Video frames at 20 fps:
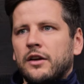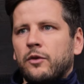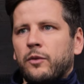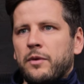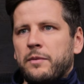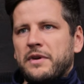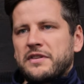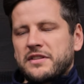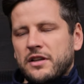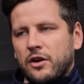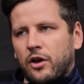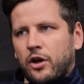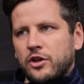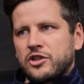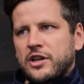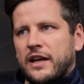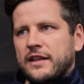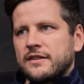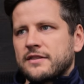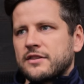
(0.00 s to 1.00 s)
we missed a lot of
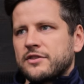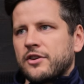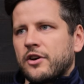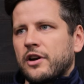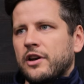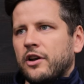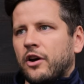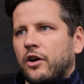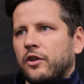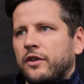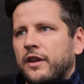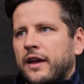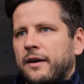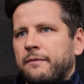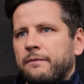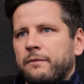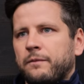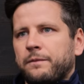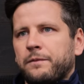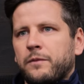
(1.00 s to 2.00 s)
chances early
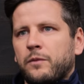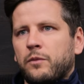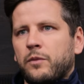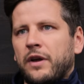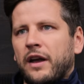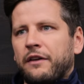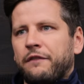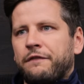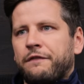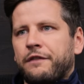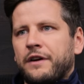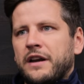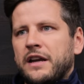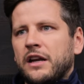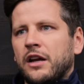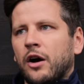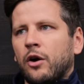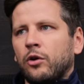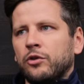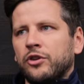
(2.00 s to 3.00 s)
on. We had 3
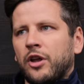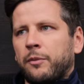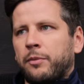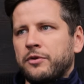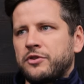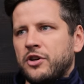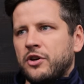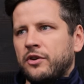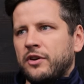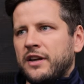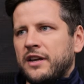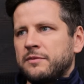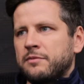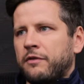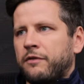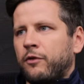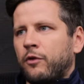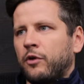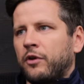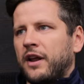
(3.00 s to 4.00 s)
golden opportunities
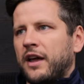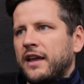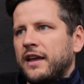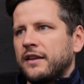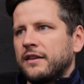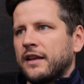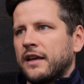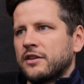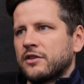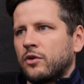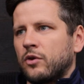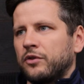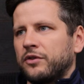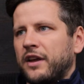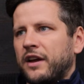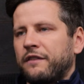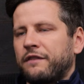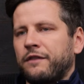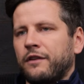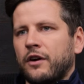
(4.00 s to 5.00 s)
before they scored
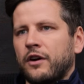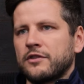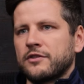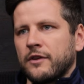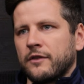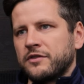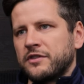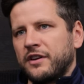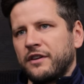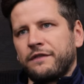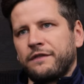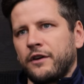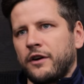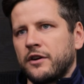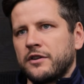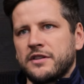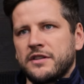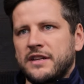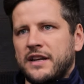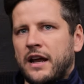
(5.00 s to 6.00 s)
their first. Obviously, the
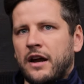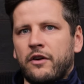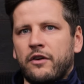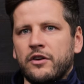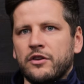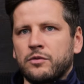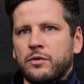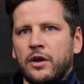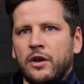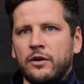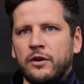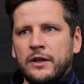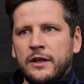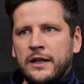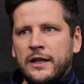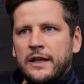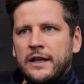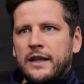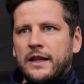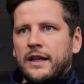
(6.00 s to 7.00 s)
first is an error as well.
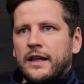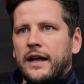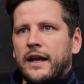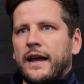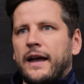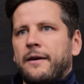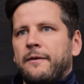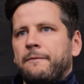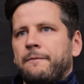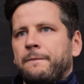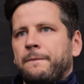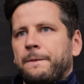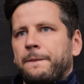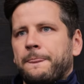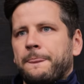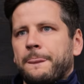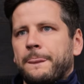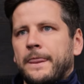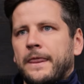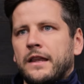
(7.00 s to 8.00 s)

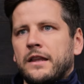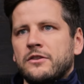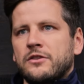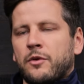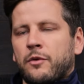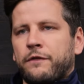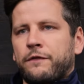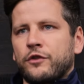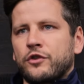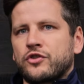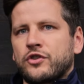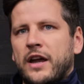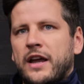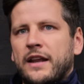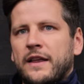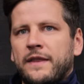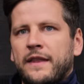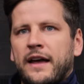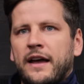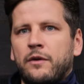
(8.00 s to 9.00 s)
So we're
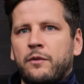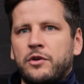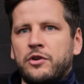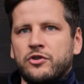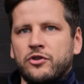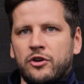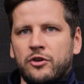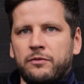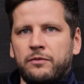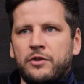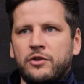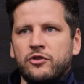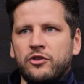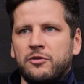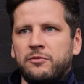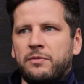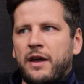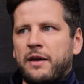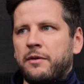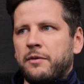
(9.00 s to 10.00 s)
frustrated in that we should have
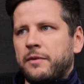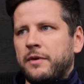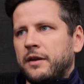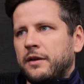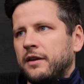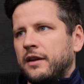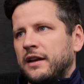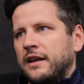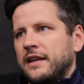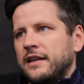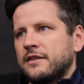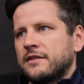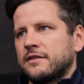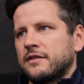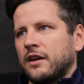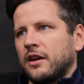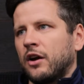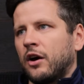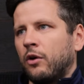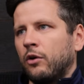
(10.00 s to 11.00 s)
maybe been at
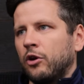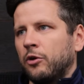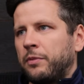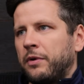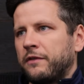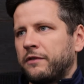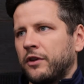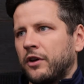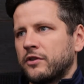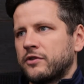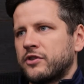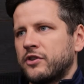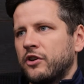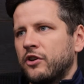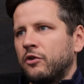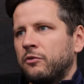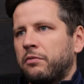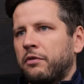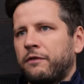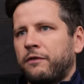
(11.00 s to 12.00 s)
least a goal up, if not
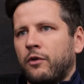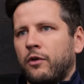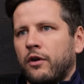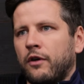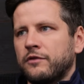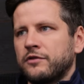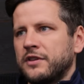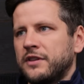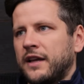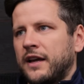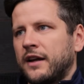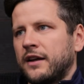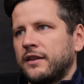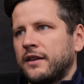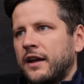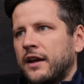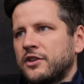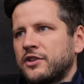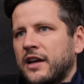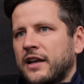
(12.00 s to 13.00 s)
2, before obviously
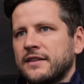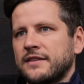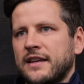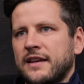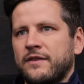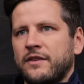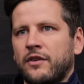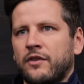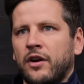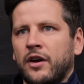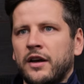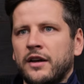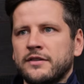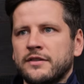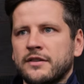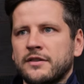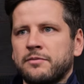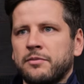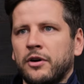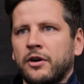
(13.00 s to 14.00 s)
their chance even
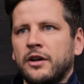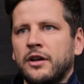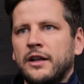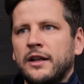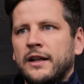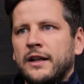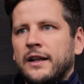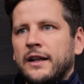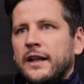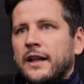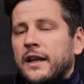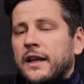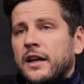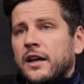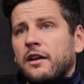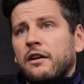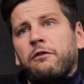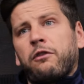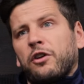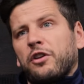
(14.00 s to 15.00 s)
arises. But
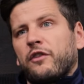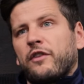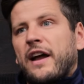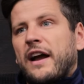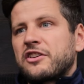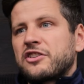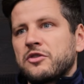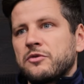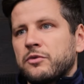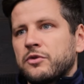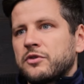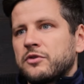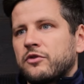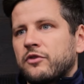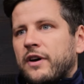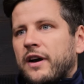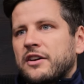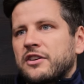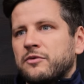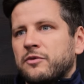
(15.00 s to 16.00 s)
I thought the reaction was
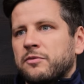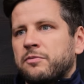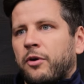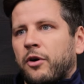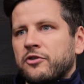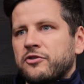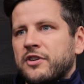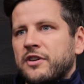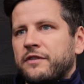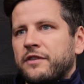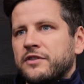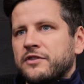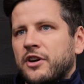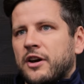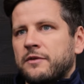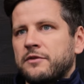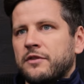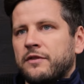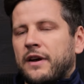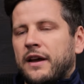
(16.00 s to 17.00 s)
positive in
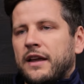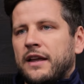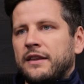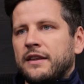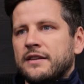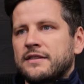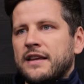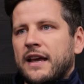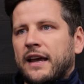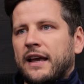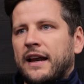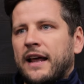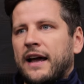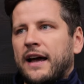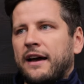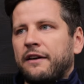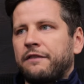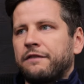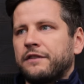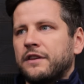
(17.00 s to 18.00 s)
terms of in the second
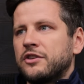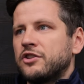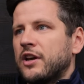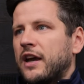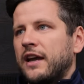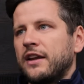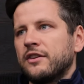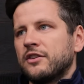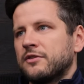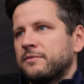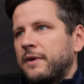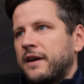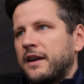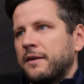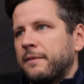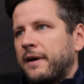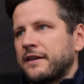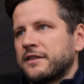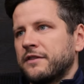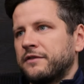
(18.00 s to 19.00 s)
half the changes made
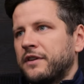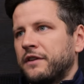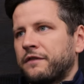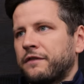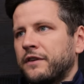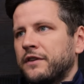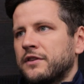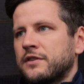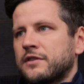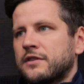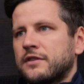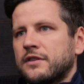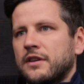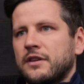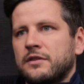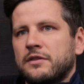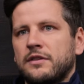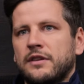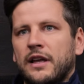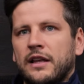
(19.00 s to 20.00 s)
a massive difference.
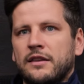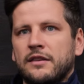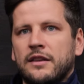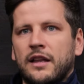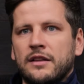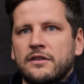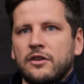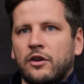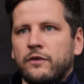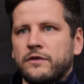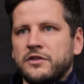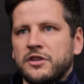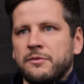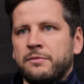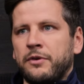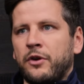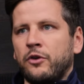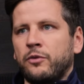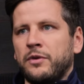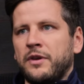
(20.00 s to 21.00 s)
That's obviously a
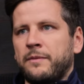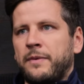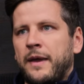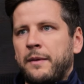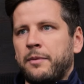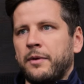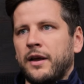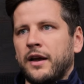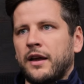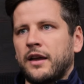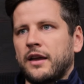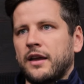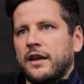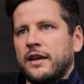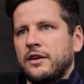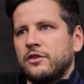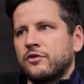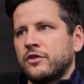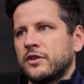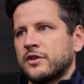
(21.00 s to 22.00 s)
boost when you have people like
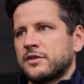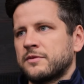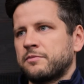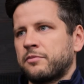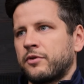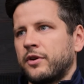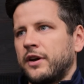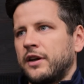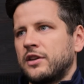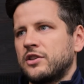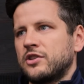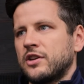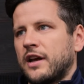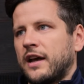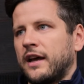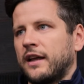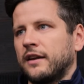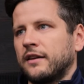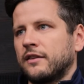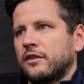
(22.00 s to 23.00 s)
Idris, Pritch,
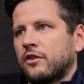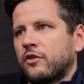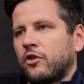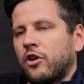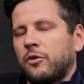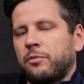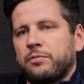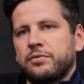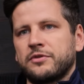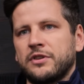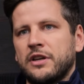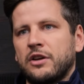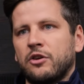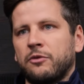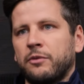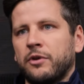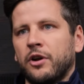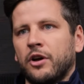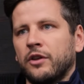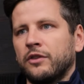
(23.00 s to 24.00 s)
and Cropsey
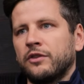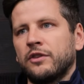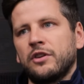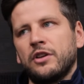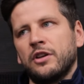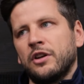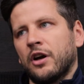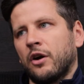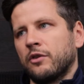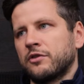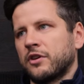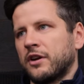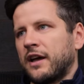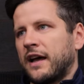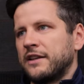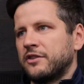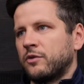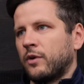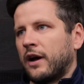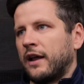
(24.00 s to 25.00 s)
coming on. You know it's going
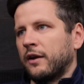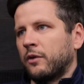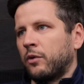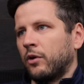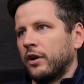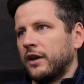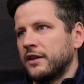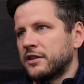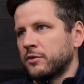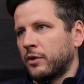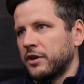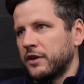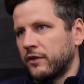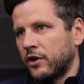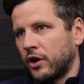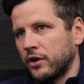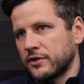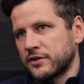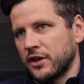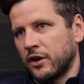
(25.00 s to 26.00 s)
to add quality to what you've
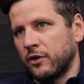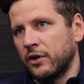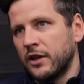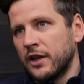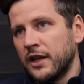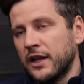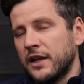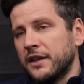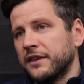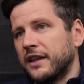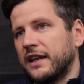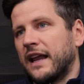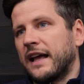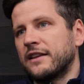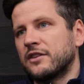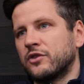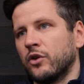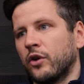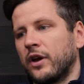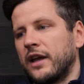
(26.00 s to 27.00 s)
got. So the
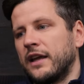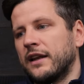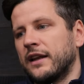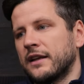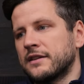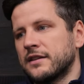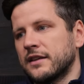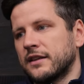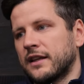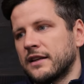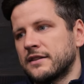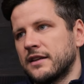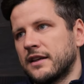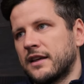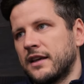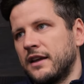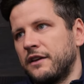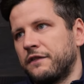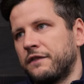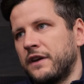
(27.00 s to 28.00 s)
lads dug in. That's a
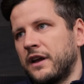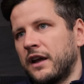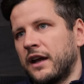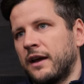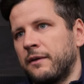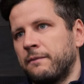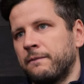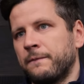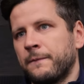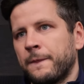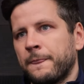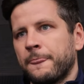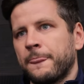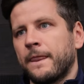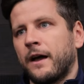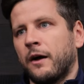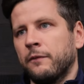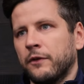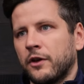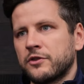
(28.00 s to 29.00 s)
key thing.
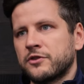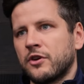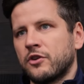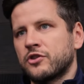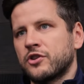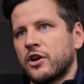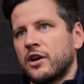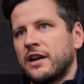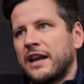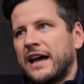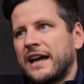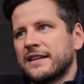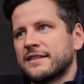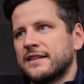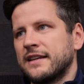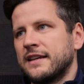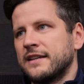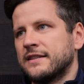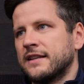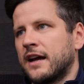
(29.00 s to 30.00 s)
I'm not so sure last
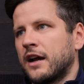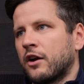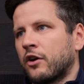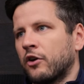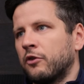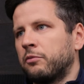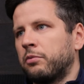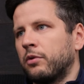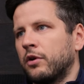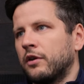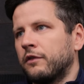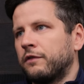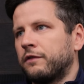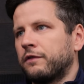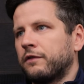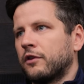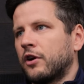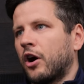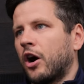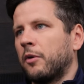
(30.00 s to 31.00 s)
season that group would have
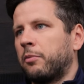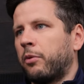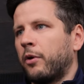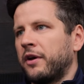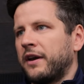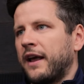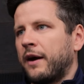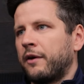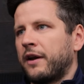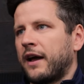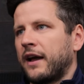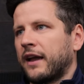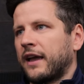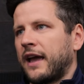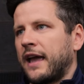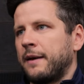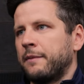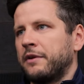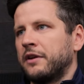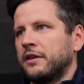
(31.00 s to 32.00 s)
got a point out of that
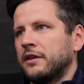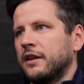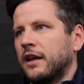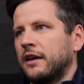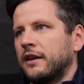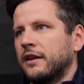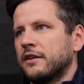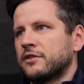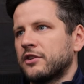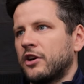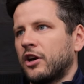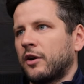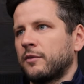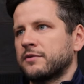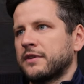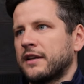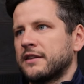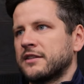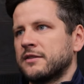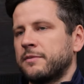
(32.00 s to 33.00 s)
game, and in the
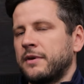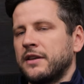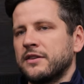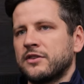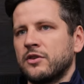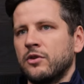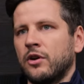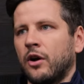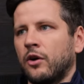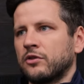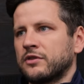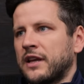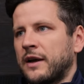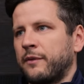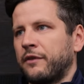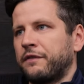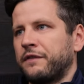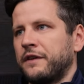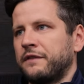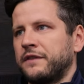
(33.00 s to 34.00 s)
circumstances being 2 goals
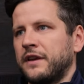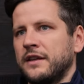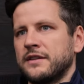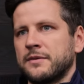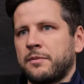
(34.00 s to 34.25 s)
down with 15